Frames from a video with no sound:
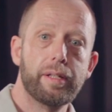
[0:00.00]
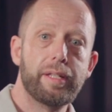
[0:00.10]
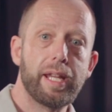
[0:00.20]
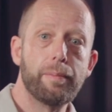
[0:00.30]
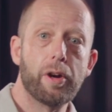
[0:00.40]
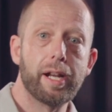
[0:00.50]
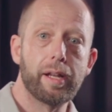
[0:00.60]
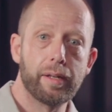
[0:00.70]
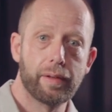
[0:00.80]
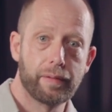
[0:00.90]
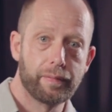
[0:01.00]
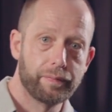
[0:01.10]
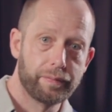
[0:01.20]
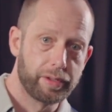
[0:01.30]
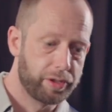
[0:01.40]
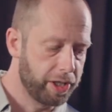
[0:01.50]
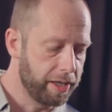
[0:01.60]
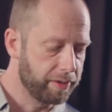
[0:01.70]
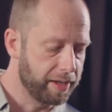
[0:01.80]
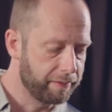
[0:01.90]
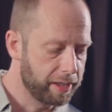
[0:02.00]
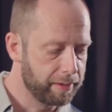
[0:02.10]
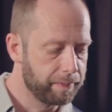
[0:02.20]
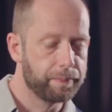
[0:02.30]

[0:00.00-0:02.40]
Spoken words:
D minor, G7,